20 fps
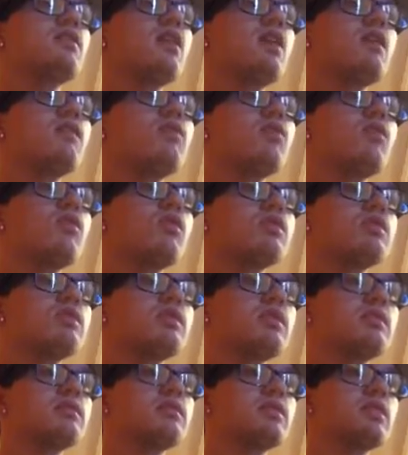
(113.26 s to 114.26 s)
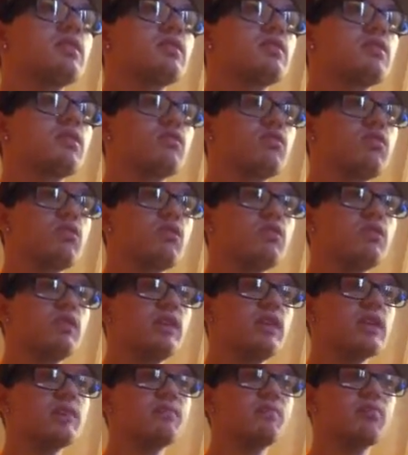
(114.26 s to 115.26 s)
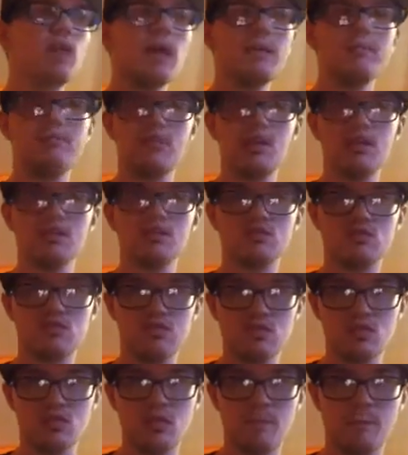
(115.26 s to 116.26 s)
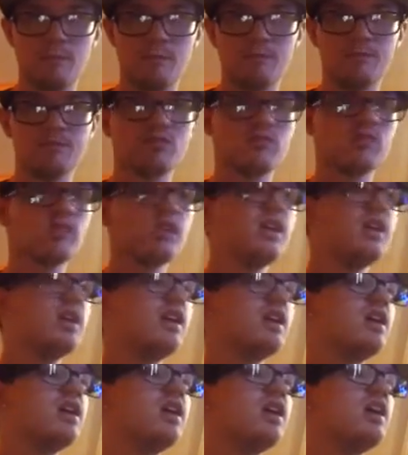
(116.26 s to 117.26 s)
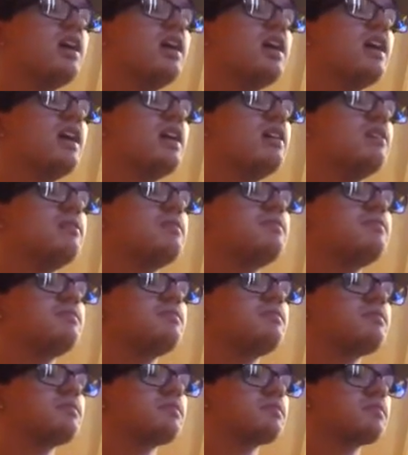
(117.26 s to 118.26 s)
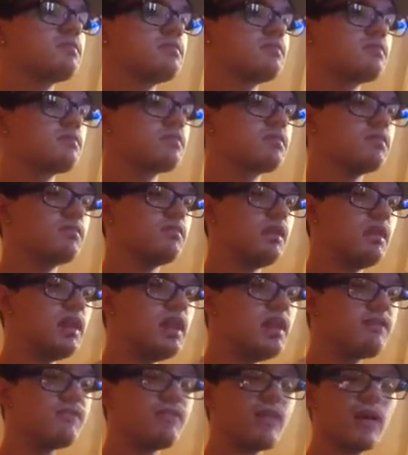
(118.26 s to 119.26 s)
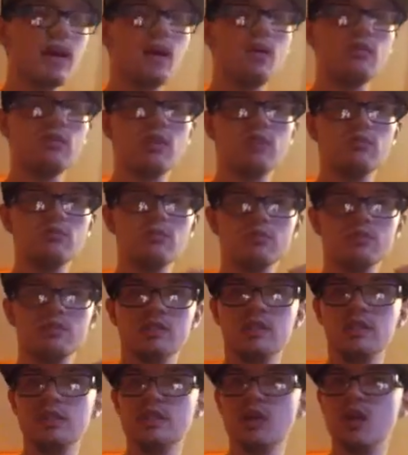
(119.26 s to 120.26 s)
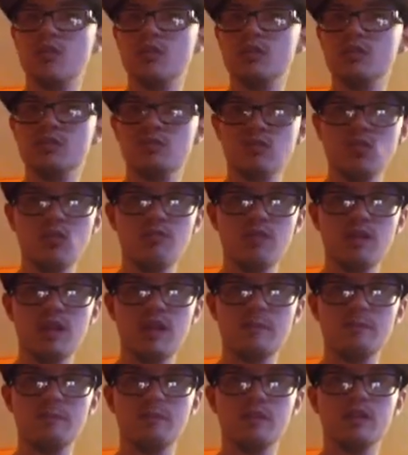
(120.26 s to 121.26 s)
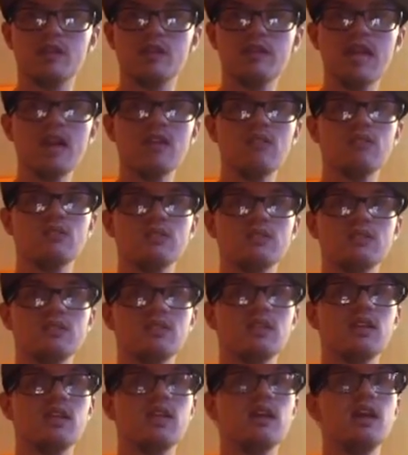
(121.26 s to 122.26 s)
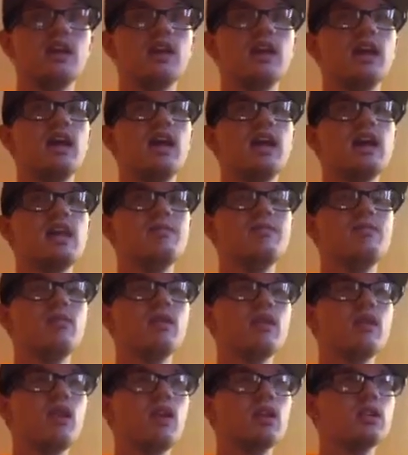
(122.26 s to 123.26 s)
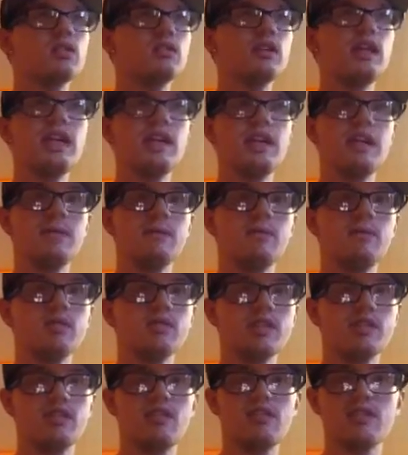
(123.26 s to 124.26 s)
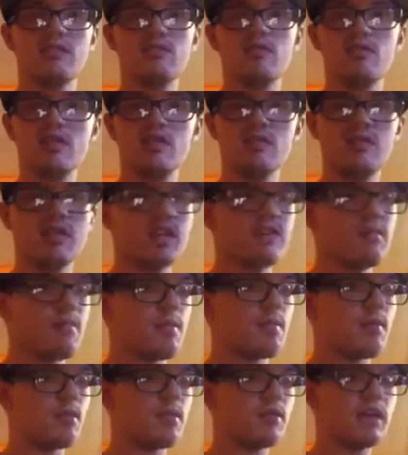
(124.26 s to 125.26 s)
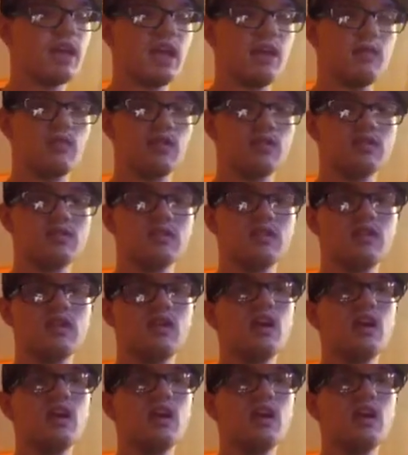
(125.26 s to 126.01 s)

of course the crew is Blackbeard's crew, and he found, he thought it was a ruby necklace, and he put it on a lady, which we can't remember her name was,